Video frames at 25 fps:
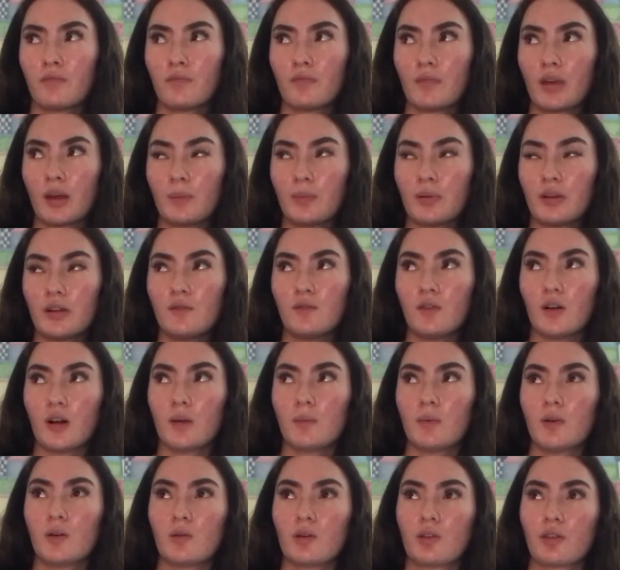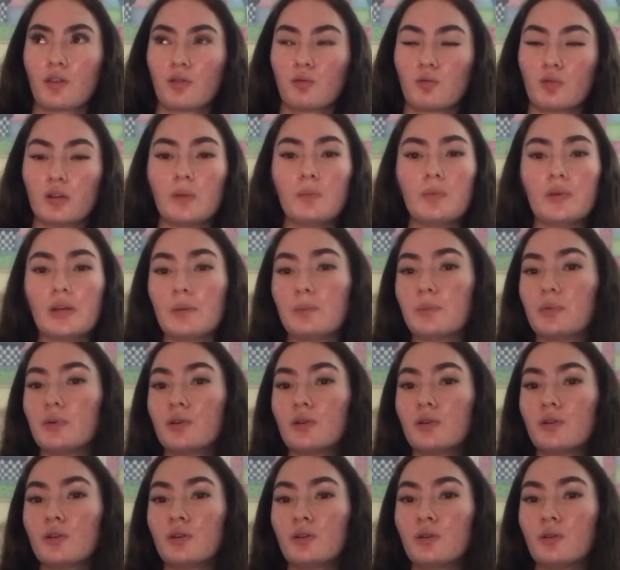I played volleyball with 3
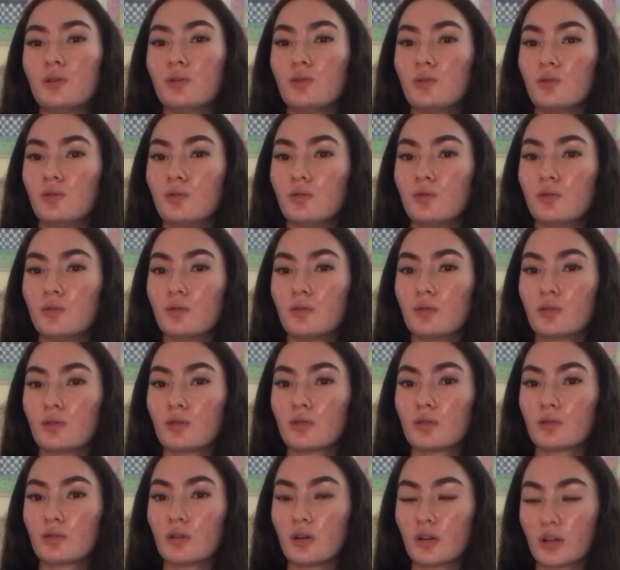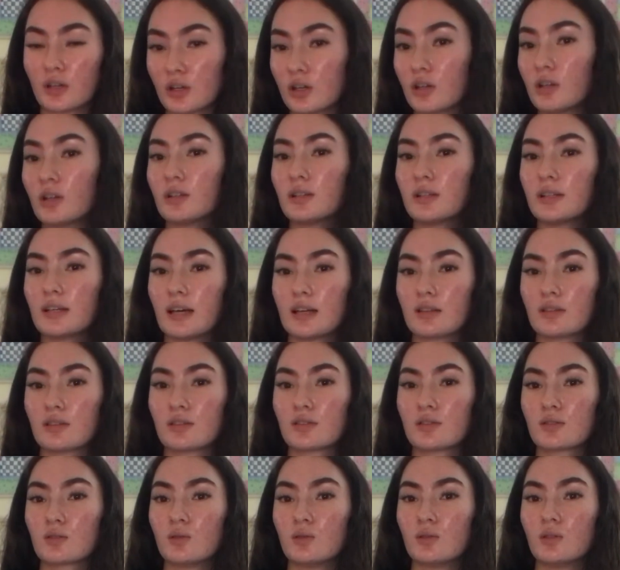people who are currently at the
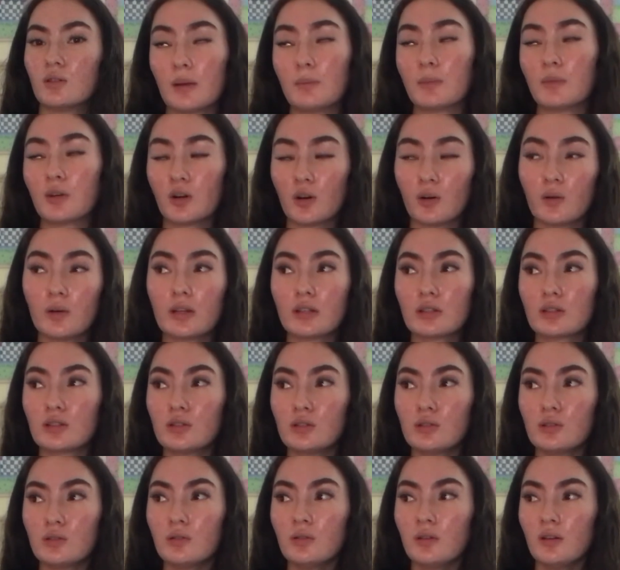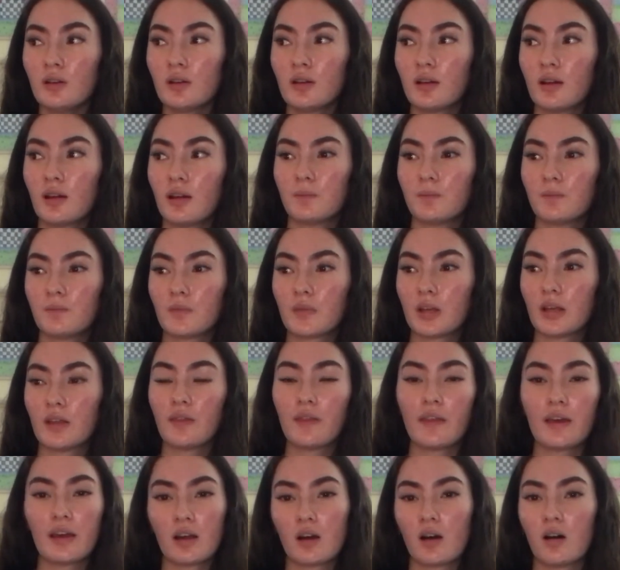school I'm going to, and
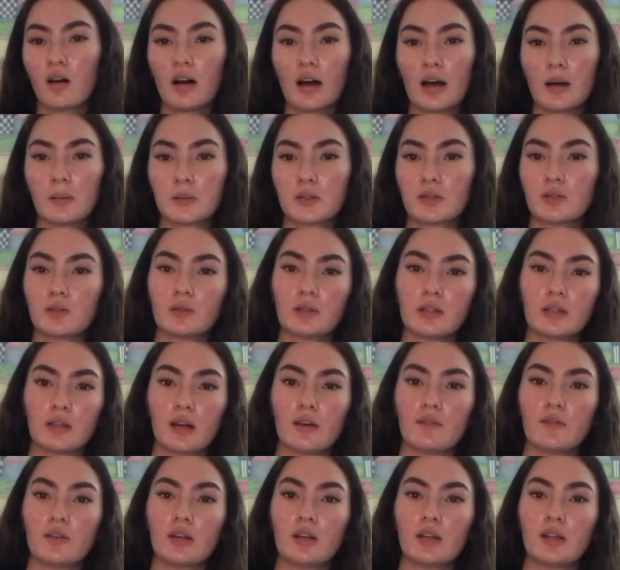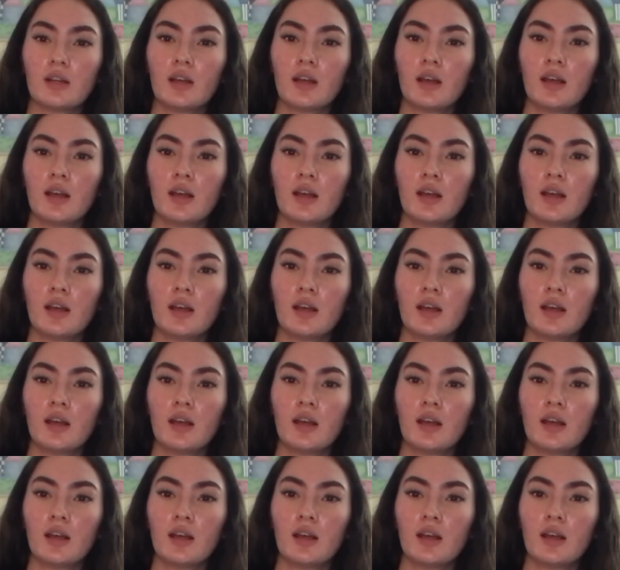they all absolutely love it.